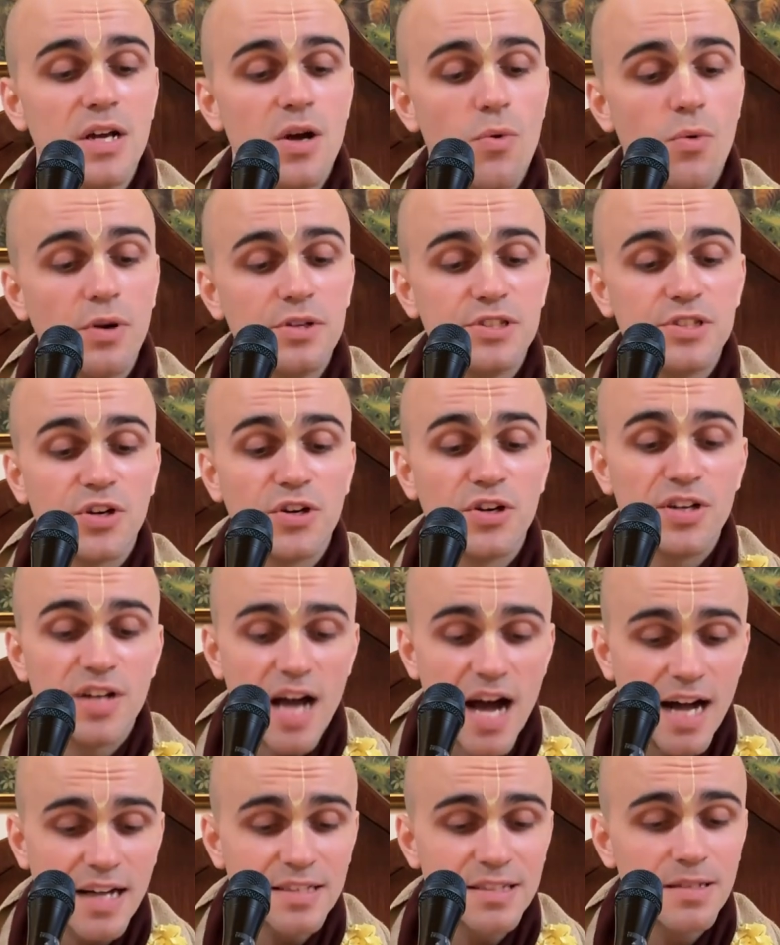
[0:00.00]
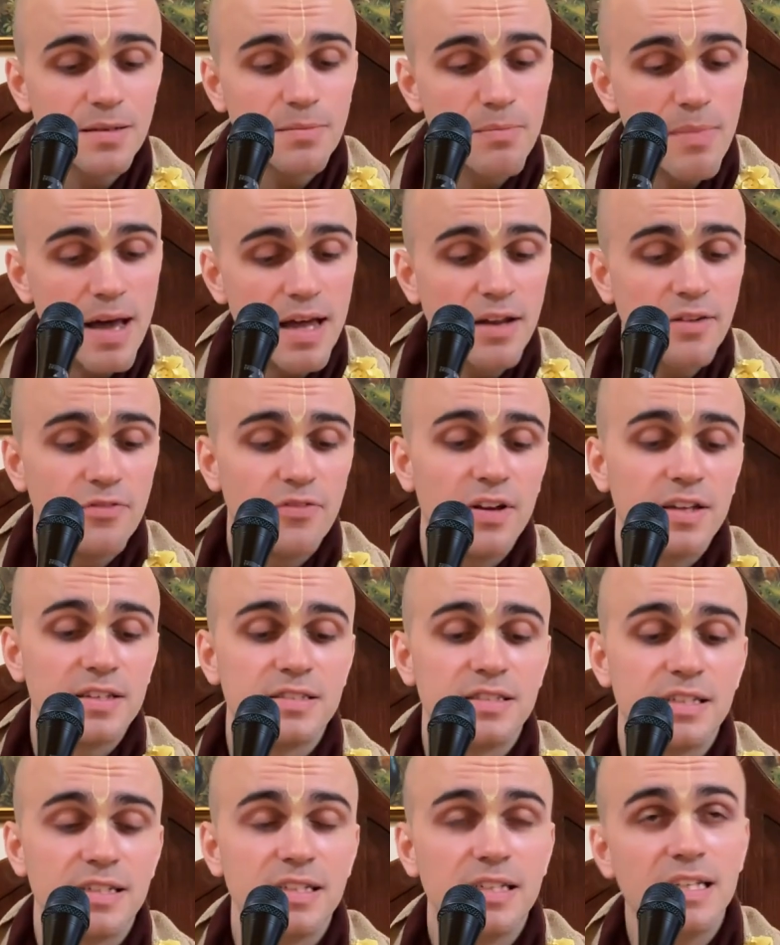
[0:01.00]
which are not
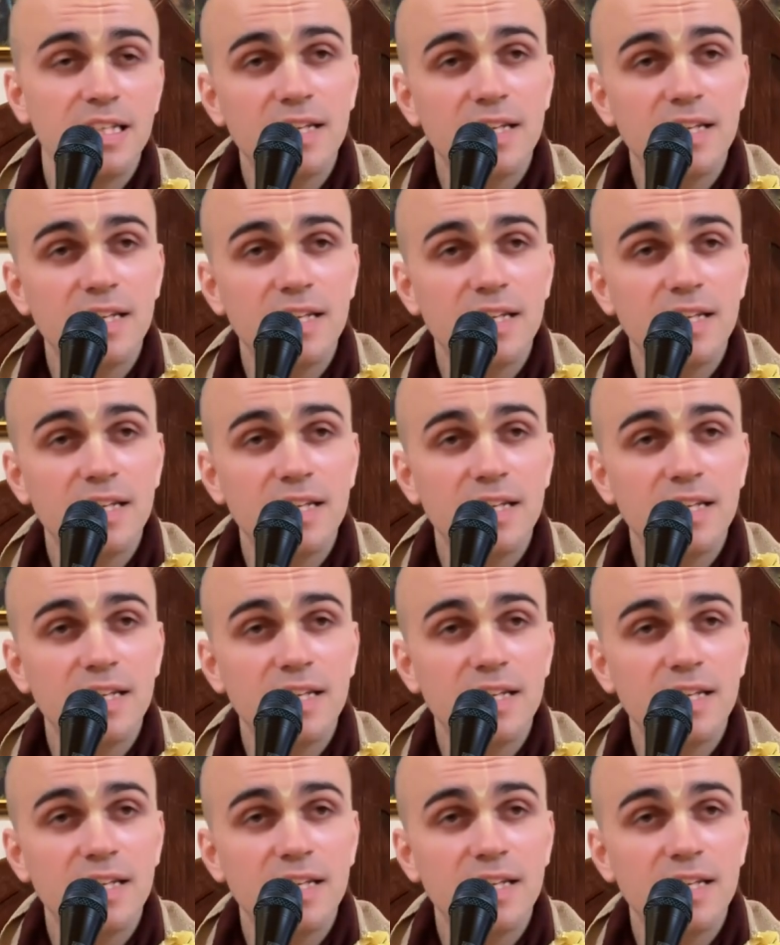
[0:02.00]
manifested